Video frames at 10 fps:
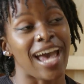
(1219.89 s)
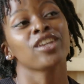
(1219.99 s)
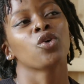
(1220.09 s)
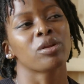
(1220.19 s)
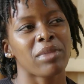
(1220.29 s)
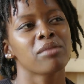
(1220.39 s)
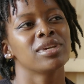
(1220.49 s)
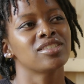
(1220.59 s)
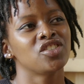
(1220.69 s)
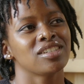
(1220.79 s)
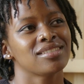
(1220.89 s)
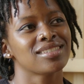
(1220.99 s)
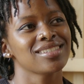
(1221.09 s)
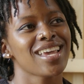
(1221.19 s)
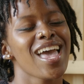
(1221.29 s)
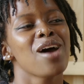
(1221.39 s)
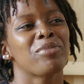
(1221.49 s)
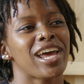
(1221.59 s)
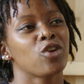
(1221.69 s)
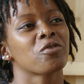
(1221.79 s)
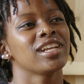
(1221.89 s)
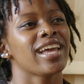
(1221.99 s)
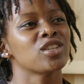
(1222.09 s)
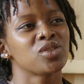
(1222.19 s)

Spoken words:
I know what my message is, but I don't really like